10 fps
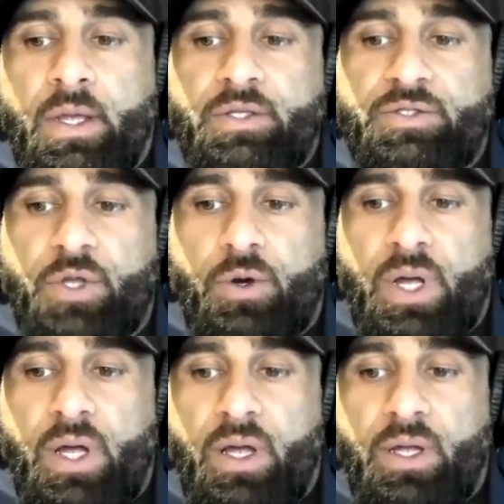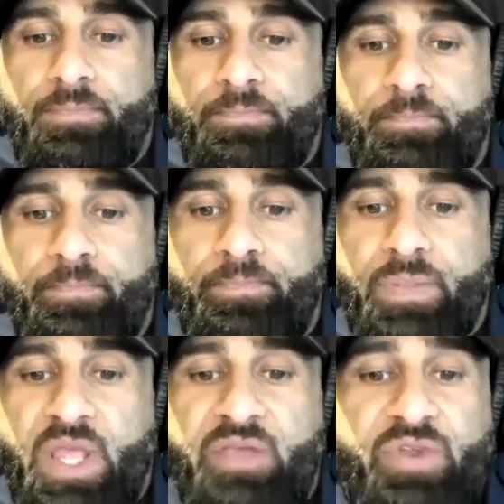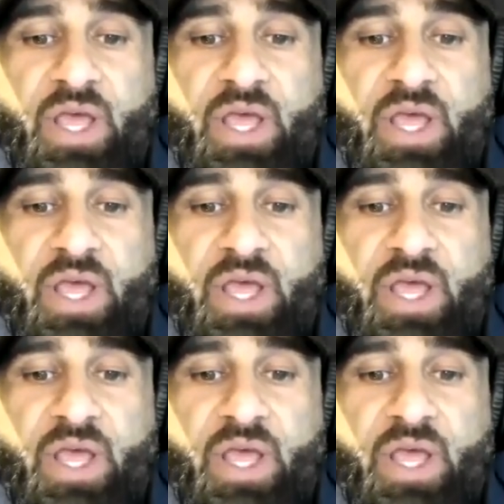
So, even